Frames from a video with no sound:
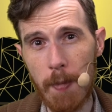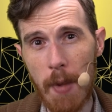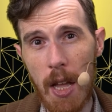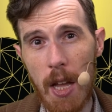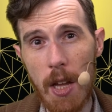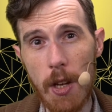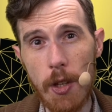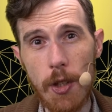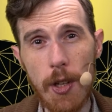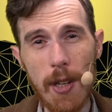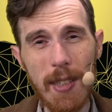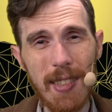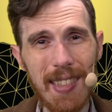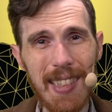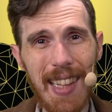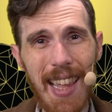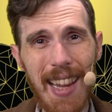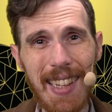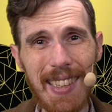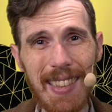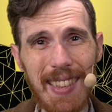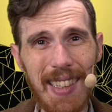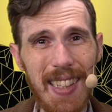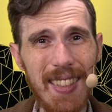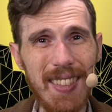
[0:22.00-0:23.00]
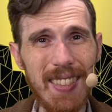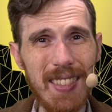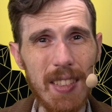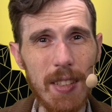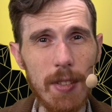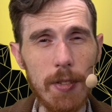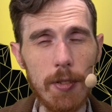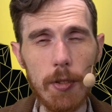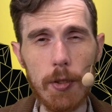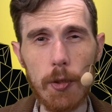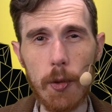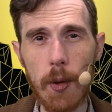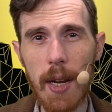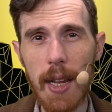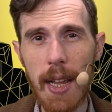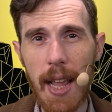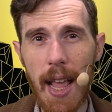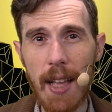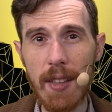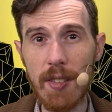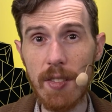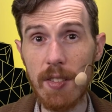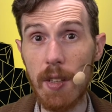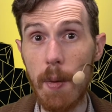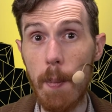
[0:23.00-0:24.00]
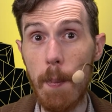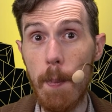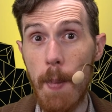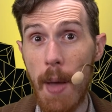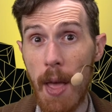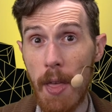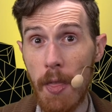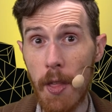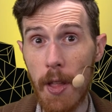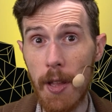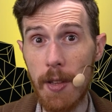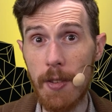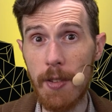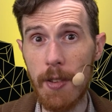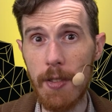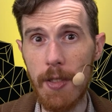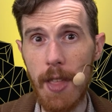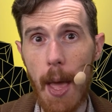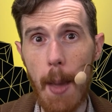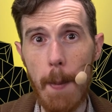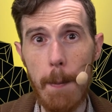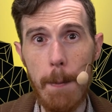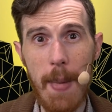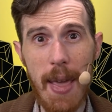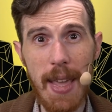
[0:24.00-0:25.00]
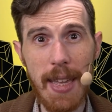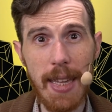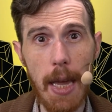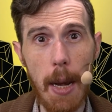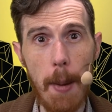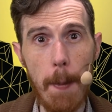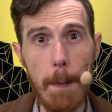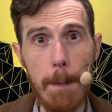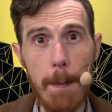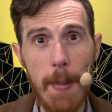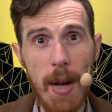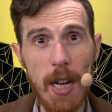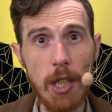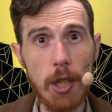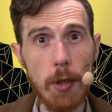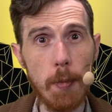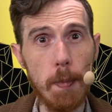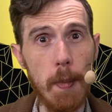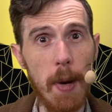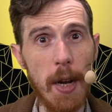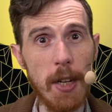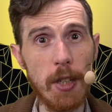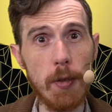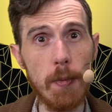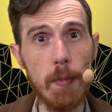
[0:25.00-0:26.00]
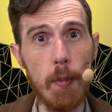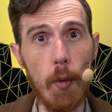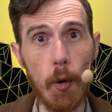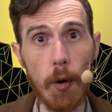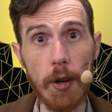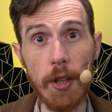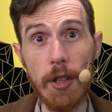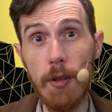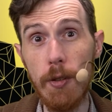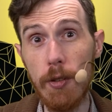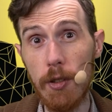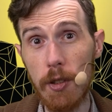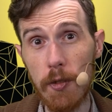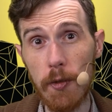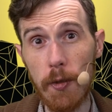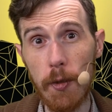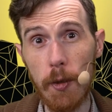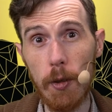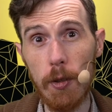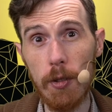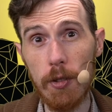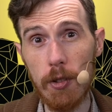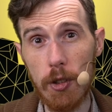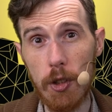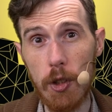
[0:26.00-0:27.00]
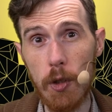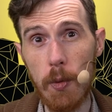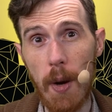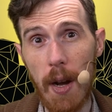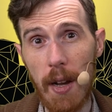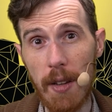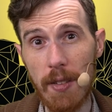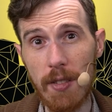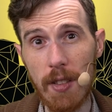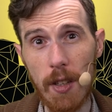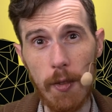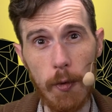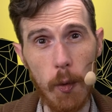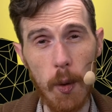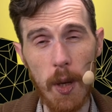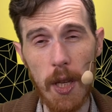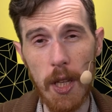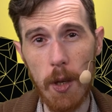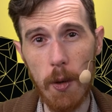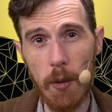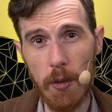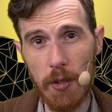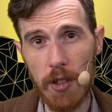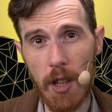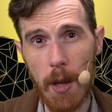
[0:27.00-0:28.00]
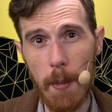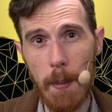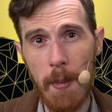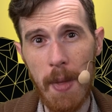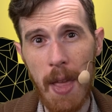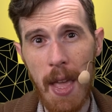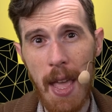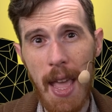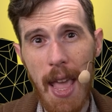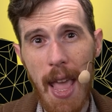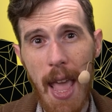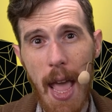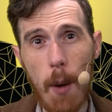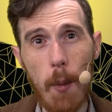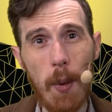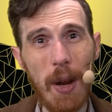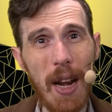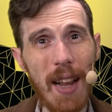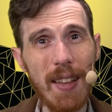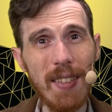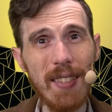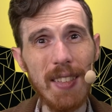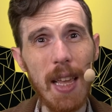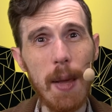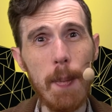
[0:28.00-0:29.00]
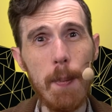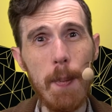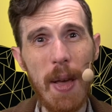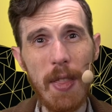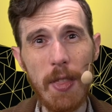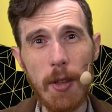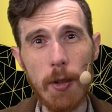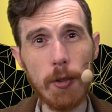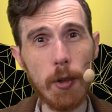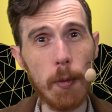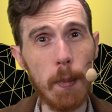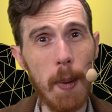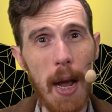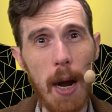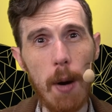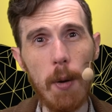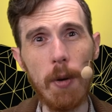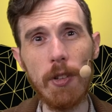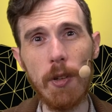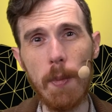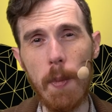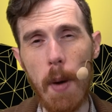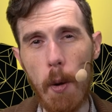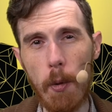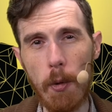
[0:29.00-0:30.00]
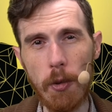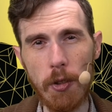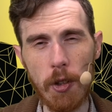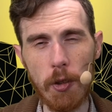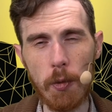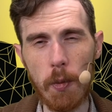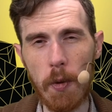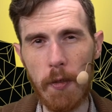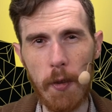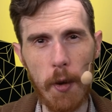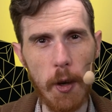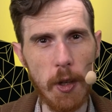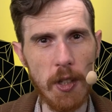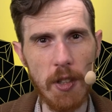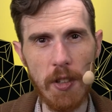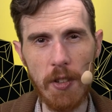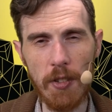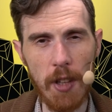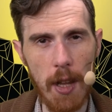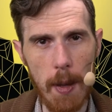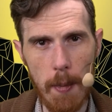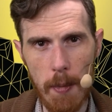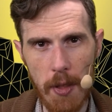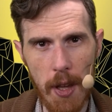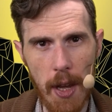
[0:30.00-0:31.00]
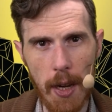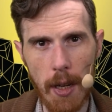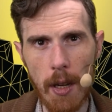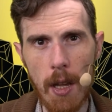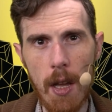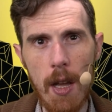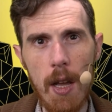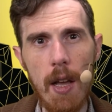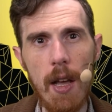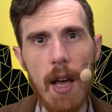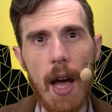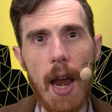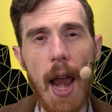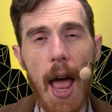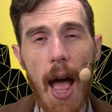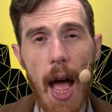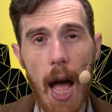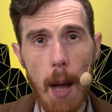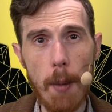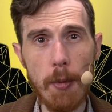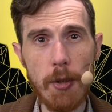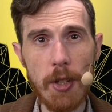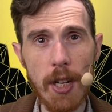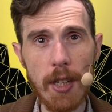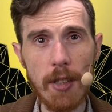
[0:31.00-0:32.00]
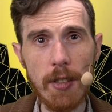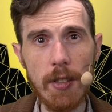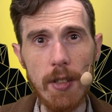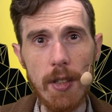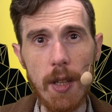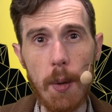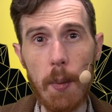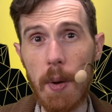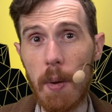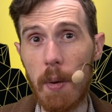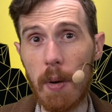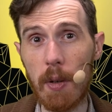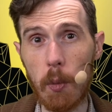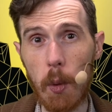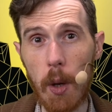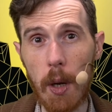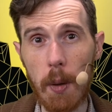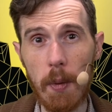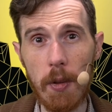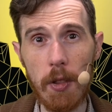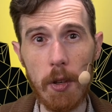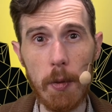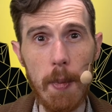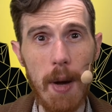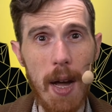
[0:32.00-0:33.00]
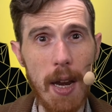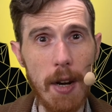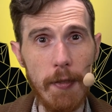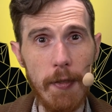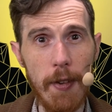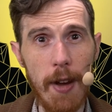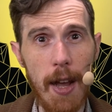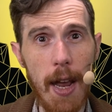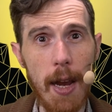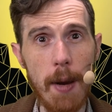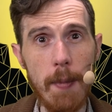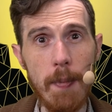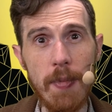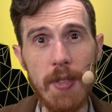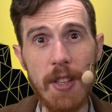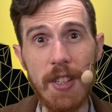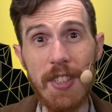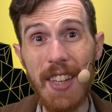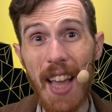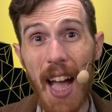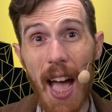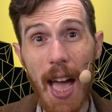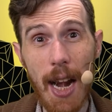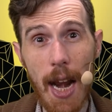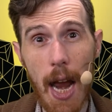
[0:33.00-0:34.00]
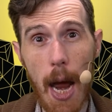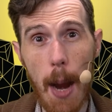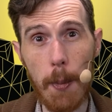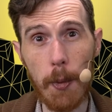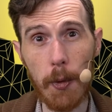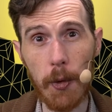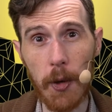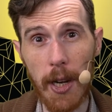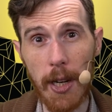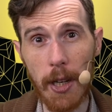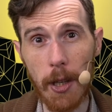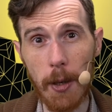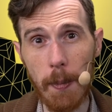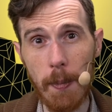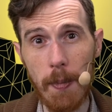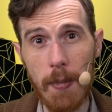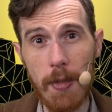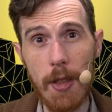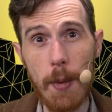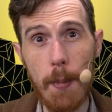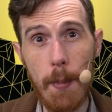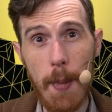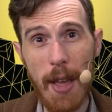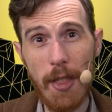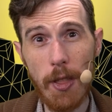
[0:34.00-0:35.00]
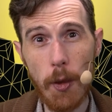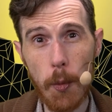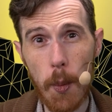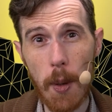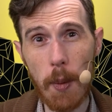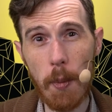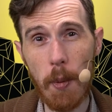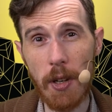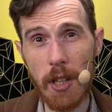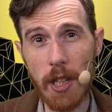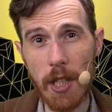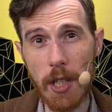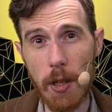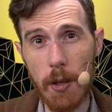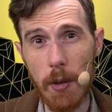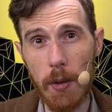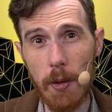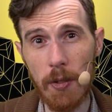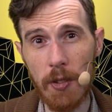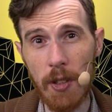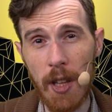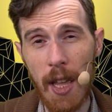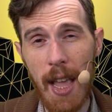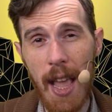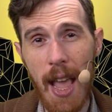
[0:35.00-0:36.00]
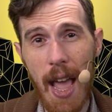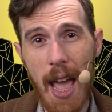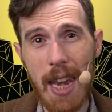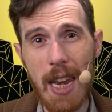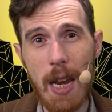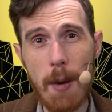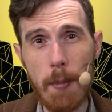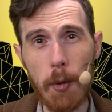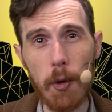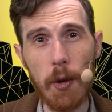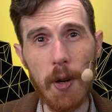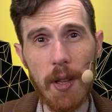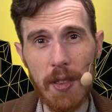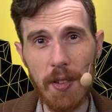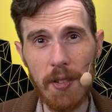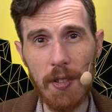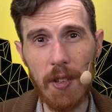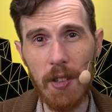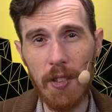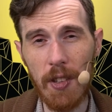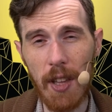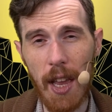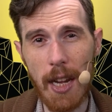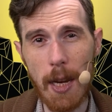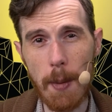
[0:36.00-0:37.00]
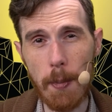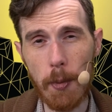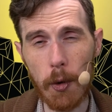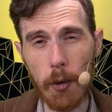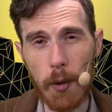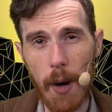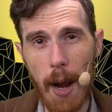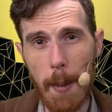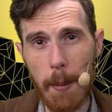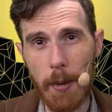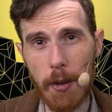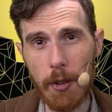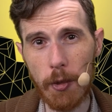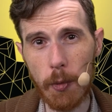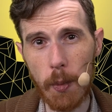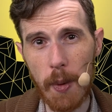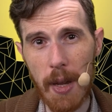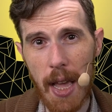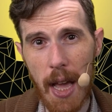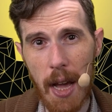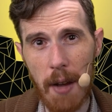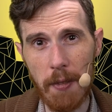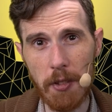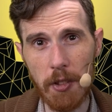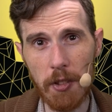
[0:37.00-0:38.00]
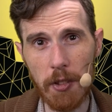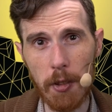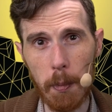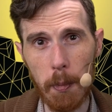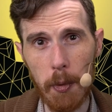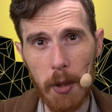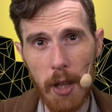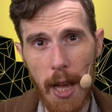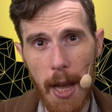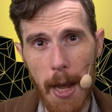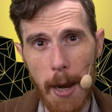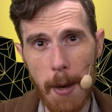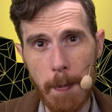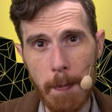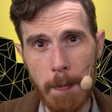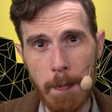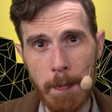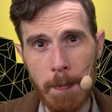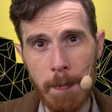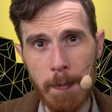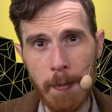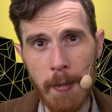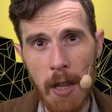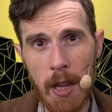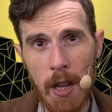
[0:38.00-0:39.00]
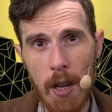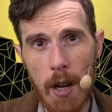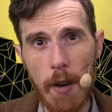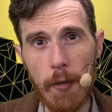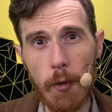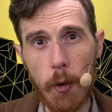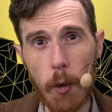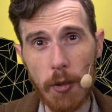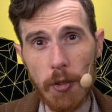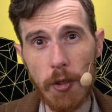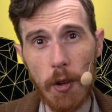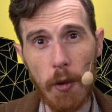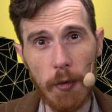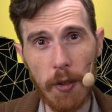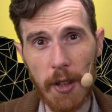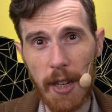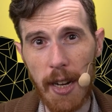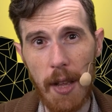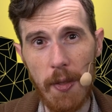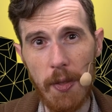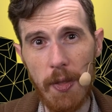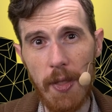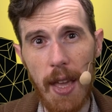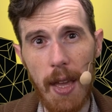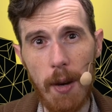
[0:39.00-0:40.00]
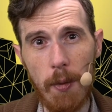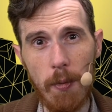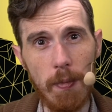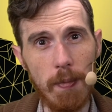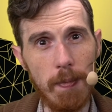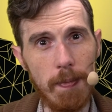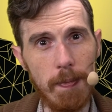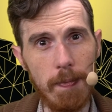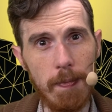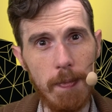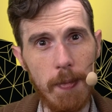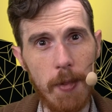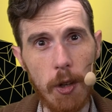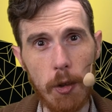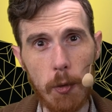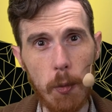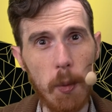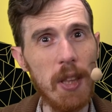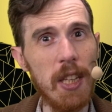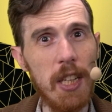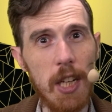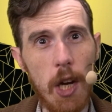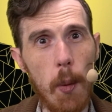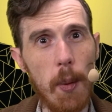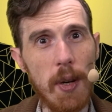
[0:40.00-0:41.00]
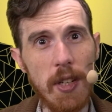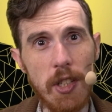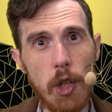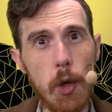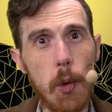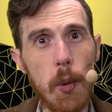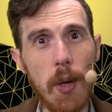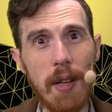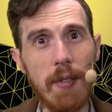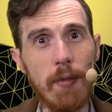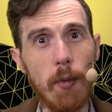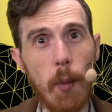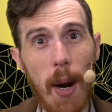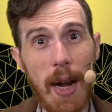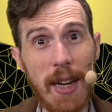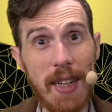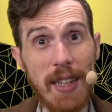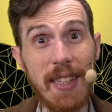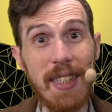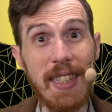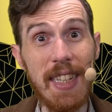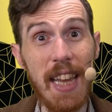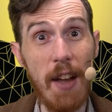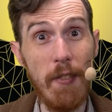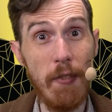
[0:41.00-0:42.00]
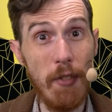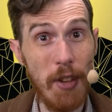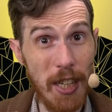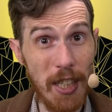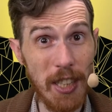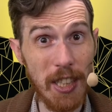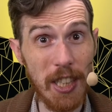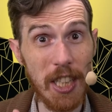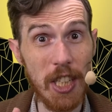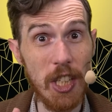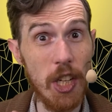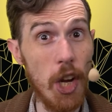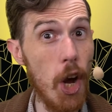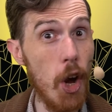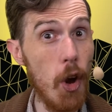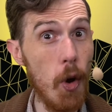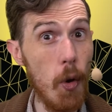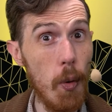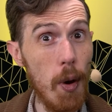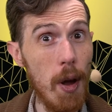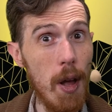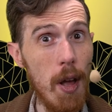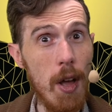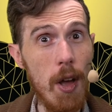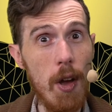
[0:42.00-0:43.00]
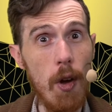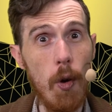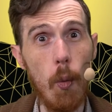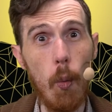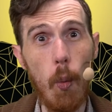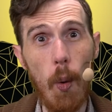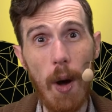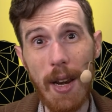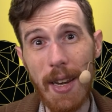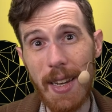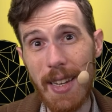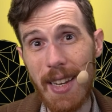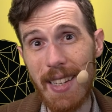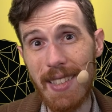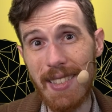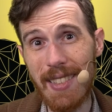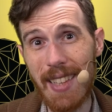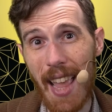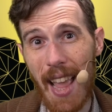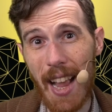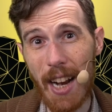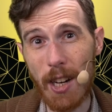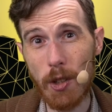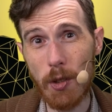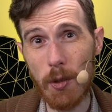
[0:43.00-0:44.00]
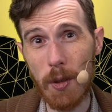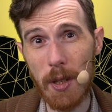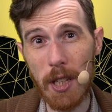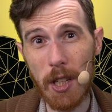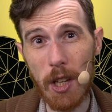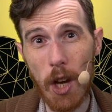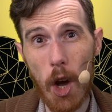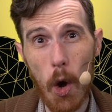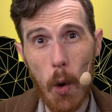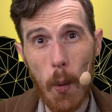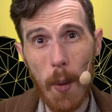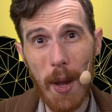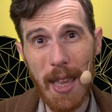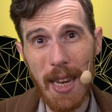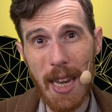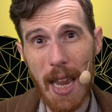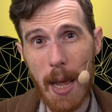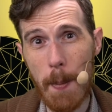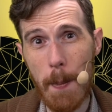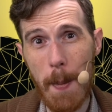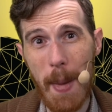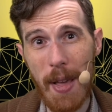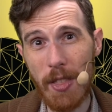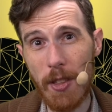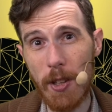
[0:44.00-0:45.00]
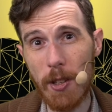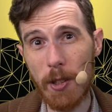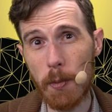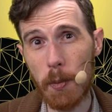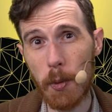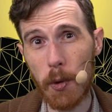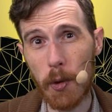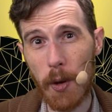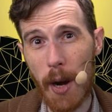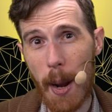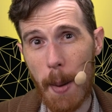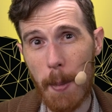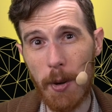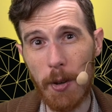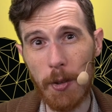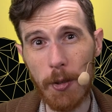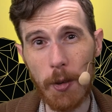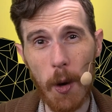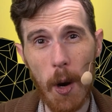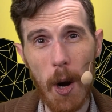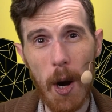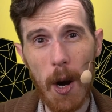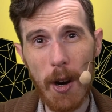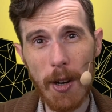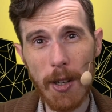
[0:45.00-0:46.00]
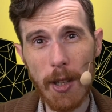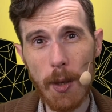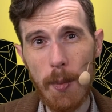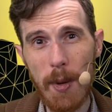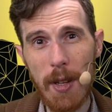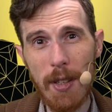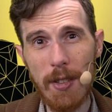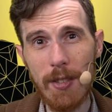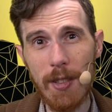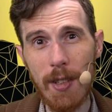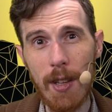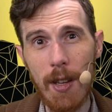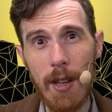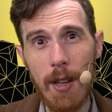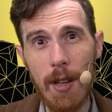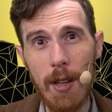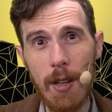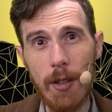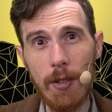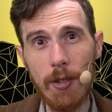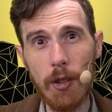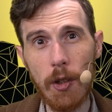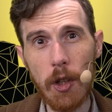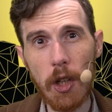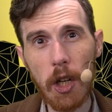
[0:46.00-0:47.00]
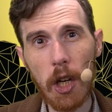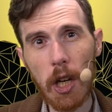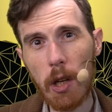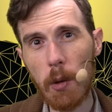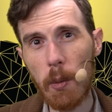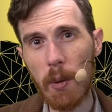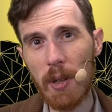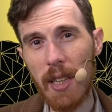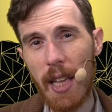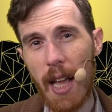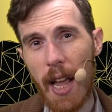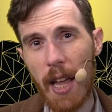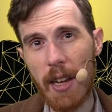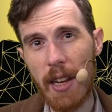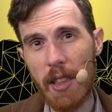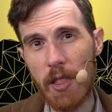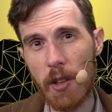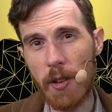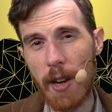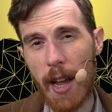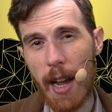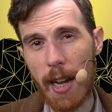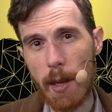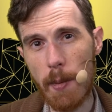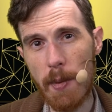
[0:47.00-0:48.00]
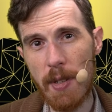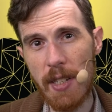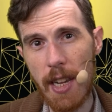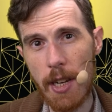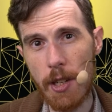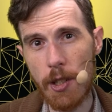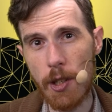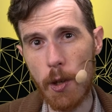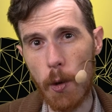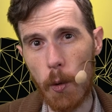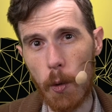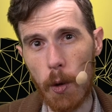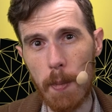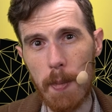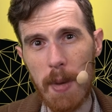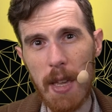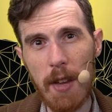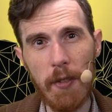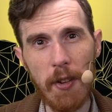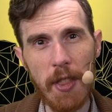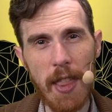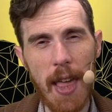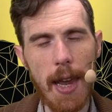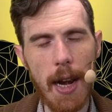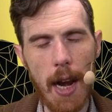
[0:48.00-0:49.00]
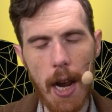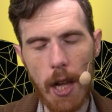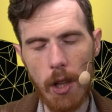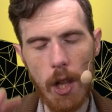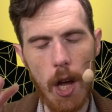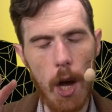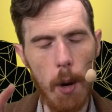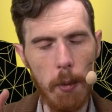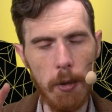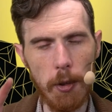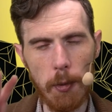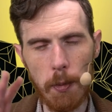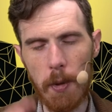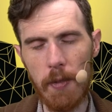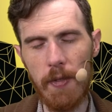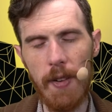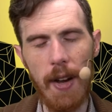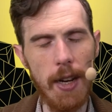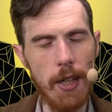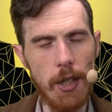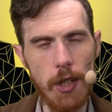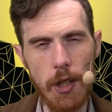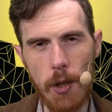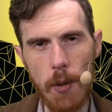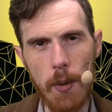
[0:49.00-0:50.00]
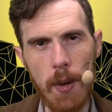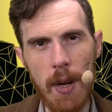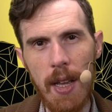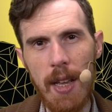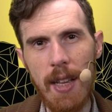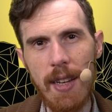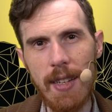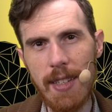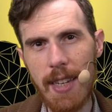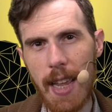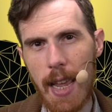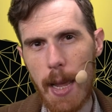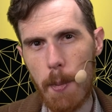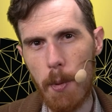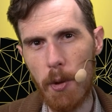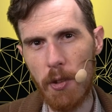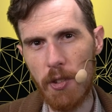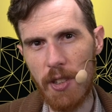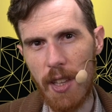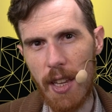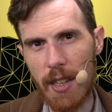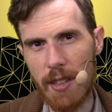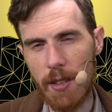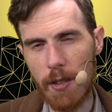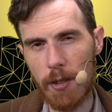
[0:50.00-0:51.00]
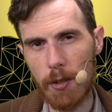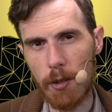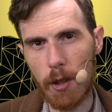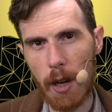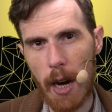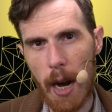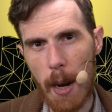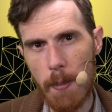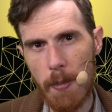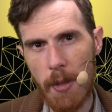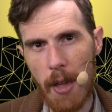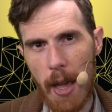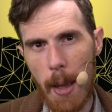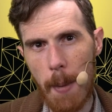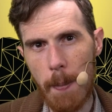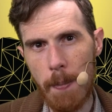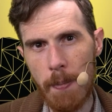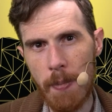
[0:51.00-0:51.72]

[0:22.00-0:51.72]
Just like list, string has some methods that make it much more useful to us if we use them. And when I say methods or powers, I'm always just referring to the same thing. An object that we want to work with or modify, the dot operator, the method we want to use, and in parentheses, any parameters we have to supply. Of course, don't forget that there's really no intuitive way to definitely know what needs to actually go in a method's parameters or arguments, so you're going to rely on either documentation or me for that. I'll always provide you tables that describe that.